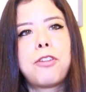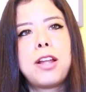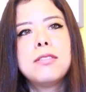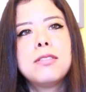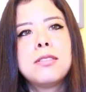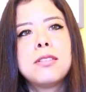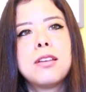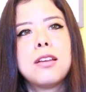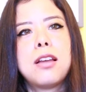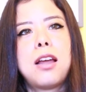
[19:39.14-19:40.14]
friends,
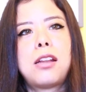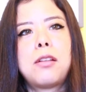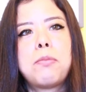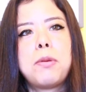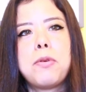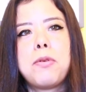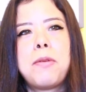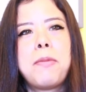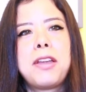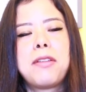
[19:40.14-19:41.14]
and the people
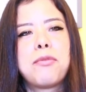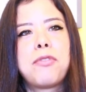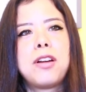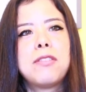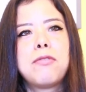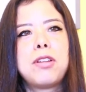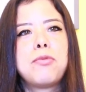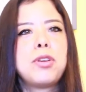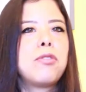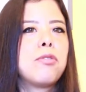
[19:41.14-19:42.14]
were making fun
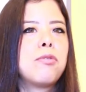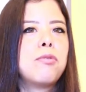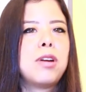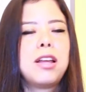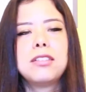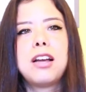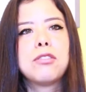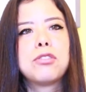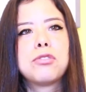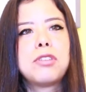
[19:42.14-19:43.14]
when we go hang
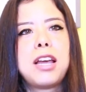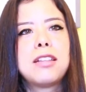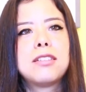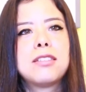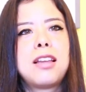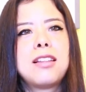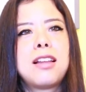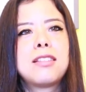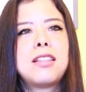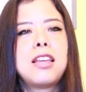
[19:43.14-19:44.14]
out together, saying
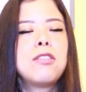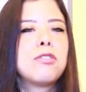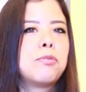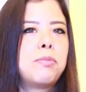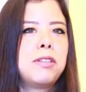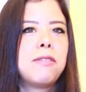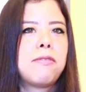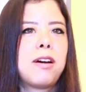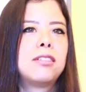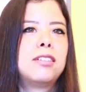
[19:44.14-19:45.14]
that they could be the
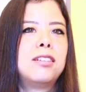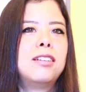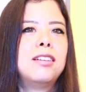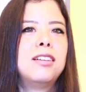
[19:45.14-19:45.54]
father